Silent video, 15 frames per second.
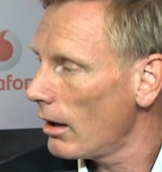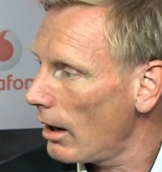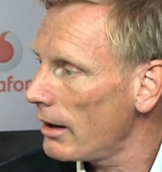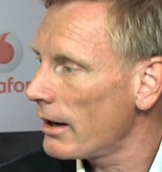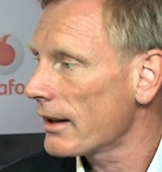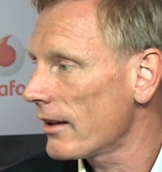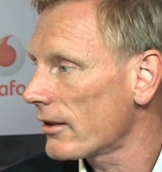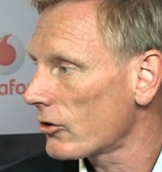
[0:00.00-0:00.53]

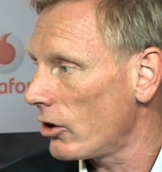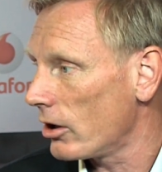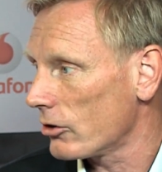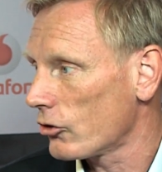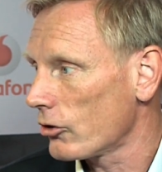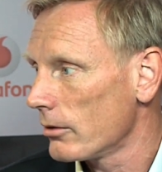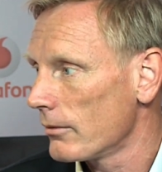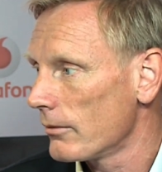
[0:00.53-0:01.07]
and it gets
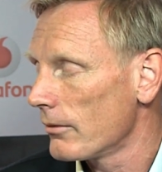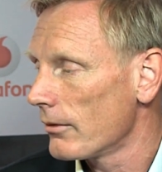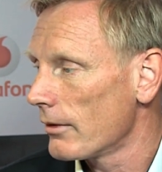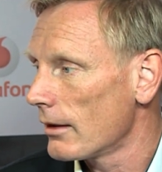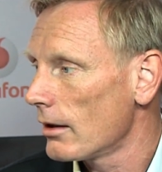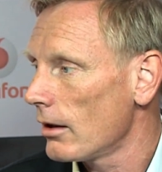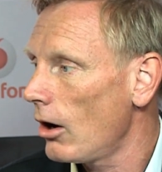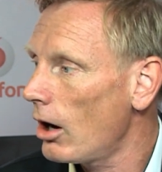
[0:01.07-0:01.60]
charged. Yeah
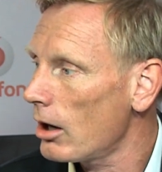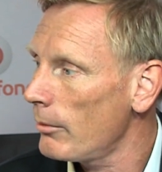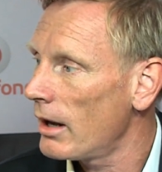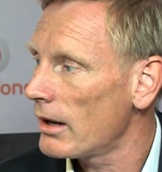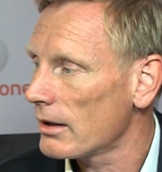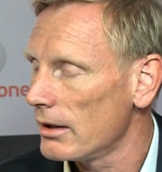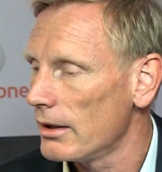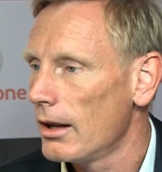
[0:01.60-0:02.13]

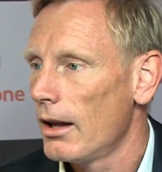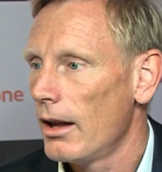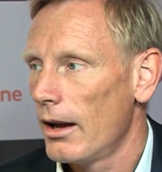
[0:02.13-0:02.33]
automatically.